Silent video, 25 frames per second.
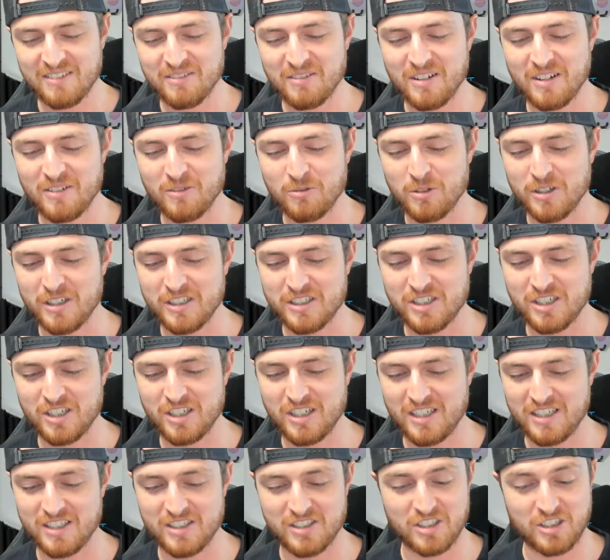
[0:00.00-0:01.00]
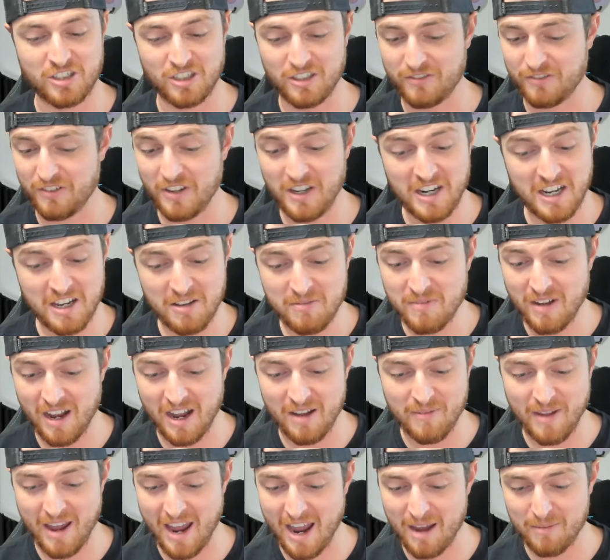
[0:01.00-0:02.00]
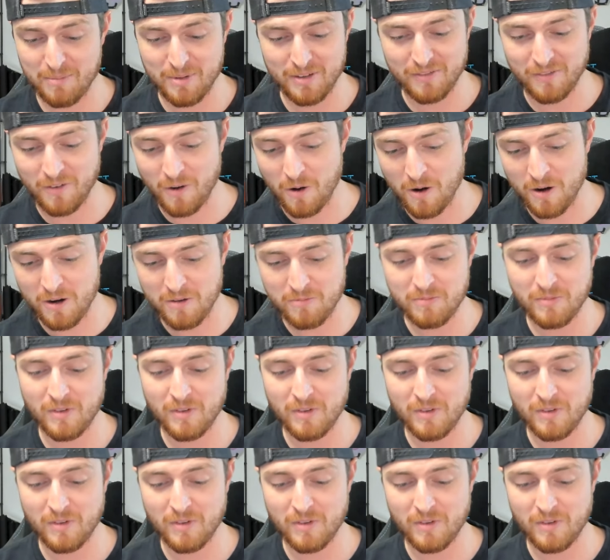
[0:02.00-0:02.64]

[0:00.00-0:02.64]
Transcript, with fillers: which is good for him. I'm happy for him.